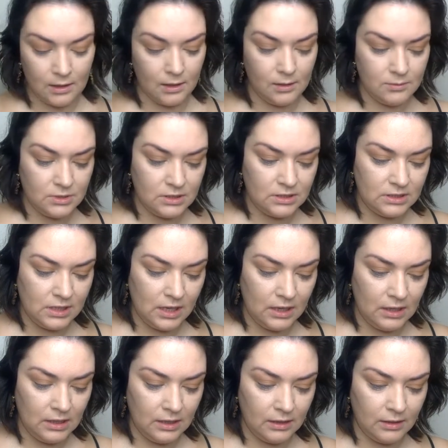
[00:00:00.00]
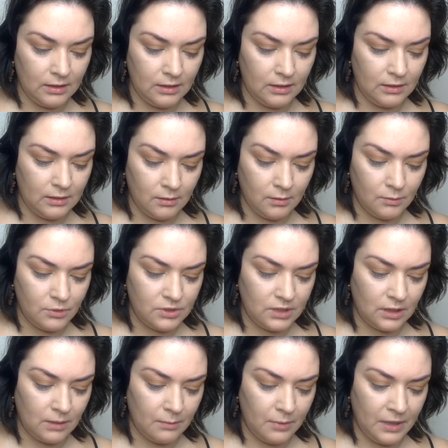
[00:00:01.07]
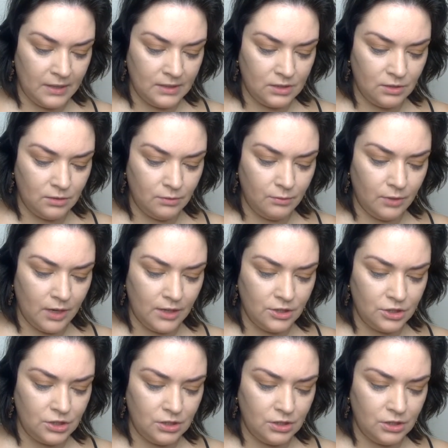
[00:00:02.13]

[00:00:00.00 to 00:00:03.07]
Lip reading: I'm just taking almost like a pencil brush.